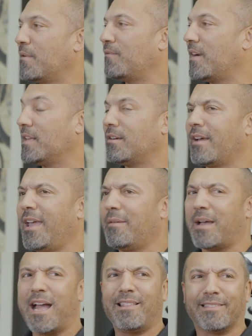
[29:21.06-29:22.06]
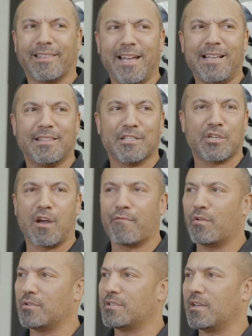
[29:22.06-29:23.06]
come and find out, hey, I like this
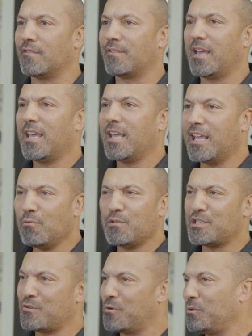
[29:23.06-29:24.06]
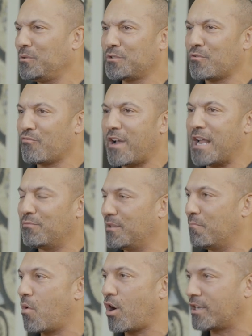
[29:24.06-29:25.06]
off-road stuff. It was cool to ride
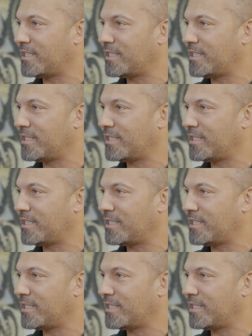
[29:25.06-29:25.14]
with